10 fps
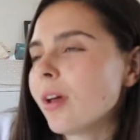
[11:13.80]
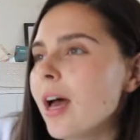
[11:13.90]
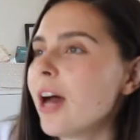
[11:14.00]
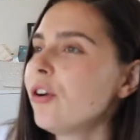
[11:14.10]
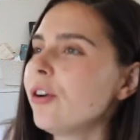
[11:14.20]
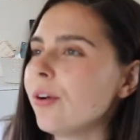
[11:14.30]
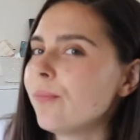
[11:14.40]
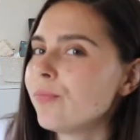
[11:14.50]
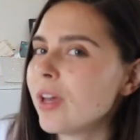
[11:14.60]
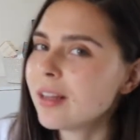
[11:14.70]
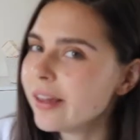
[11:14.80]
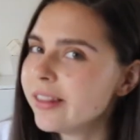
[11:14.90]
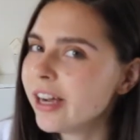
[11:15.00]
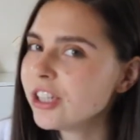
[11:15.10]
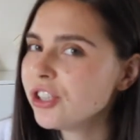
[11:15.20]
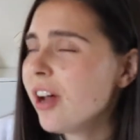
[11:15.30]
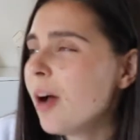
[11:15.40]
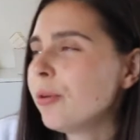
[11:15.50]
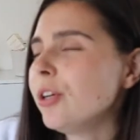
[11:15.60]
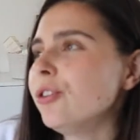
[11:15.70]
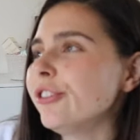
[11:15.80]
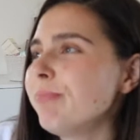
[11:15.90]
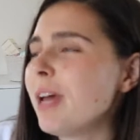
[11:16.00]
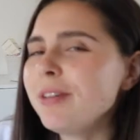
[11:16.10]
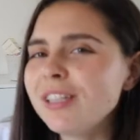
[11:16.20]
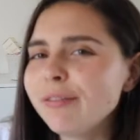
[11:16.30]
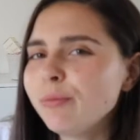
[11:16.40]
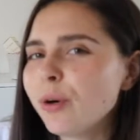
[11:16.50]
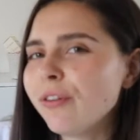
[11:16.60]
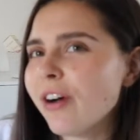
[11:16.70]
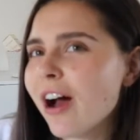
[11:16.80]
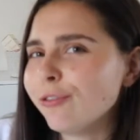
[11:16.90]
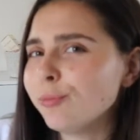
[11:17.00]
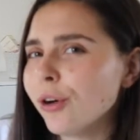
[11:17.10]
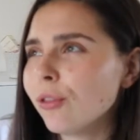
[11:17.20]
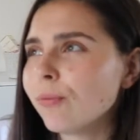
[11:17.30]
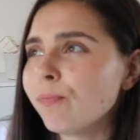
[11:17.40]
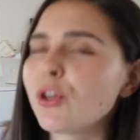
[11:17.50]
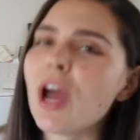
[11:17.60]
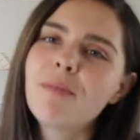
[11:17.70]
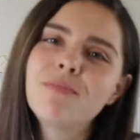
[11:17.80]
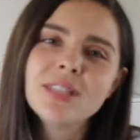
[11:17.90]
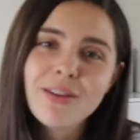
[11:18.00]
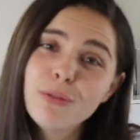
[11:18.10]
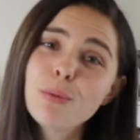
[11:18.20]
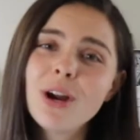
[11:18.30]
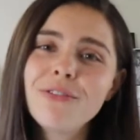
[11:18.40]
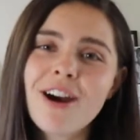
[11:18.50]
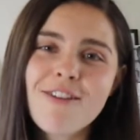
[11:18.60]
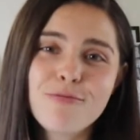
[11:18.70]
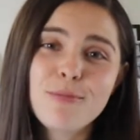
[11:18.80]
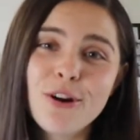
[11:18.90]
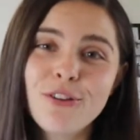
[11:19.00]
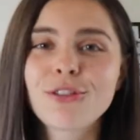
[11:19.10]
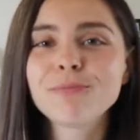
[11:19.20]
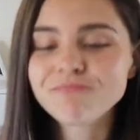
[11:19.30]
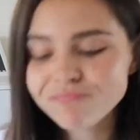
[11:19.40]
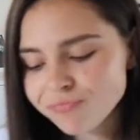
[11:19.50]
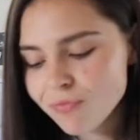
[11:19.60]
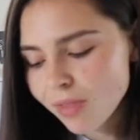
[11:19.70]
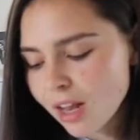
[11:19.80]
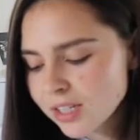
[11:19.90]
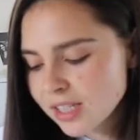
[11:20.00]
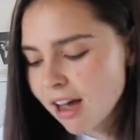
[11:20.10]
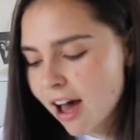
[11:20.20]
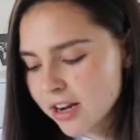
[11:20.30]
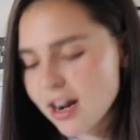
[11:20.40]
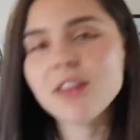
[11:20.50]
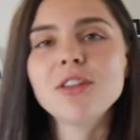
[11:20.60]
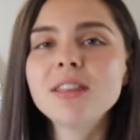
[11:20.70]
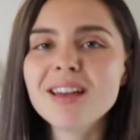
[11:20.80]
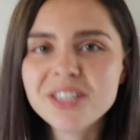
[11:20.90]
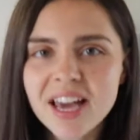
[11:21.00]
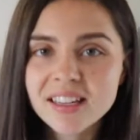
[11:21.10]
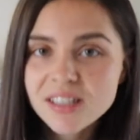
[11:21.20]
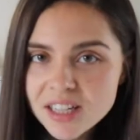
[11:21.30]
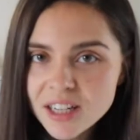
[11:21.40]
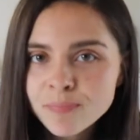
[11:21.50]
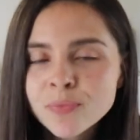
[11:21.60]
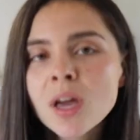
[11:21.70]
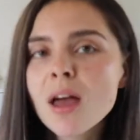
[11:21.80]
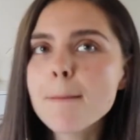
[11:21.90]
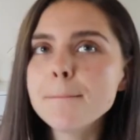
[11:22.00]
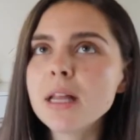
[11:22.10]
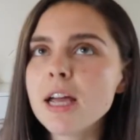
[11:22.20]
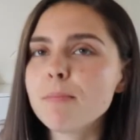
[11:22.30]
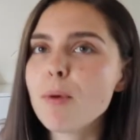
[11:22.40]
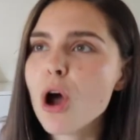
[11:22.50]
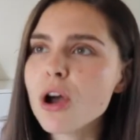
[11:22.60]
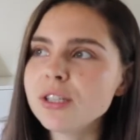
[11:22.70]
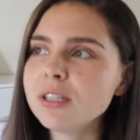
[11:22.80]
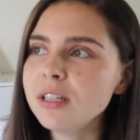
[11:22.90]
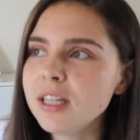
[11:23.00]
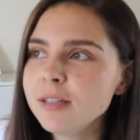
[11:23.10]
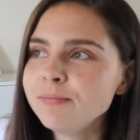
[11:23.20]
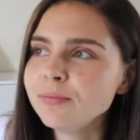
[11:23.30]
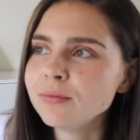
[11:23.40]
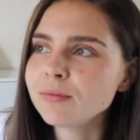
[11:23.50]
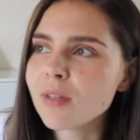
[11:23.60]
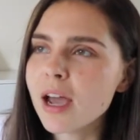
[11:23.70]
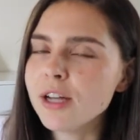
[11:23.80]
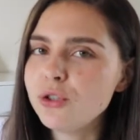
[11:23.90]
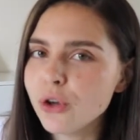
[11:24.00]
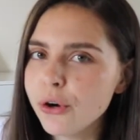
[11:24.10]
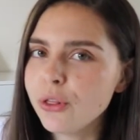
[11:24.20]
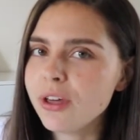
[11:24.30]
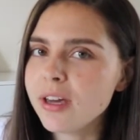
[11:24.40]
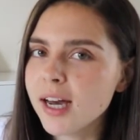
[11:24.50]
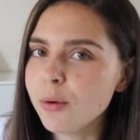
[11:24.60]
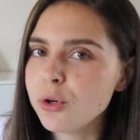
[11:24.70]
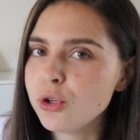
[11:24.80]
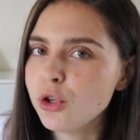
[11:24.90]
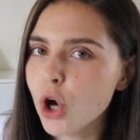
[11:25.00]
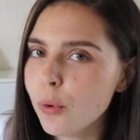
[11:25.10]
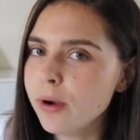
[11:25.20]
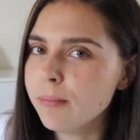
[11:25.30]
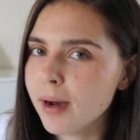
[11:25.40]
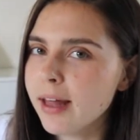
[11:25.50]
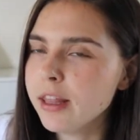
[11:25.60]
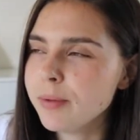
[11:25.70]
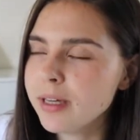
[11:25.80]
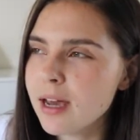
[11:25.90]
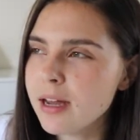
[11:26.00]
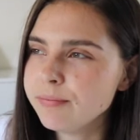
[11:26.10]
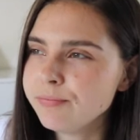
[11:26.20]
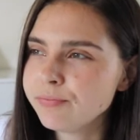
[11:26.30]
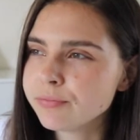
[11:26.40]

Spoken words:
I don't know, like they actually are pretty good. Maybe 7.5 for both. Okay, 7.5 for both, decided. I think they're tasty, but like personally, I don't think I would go and buy them again.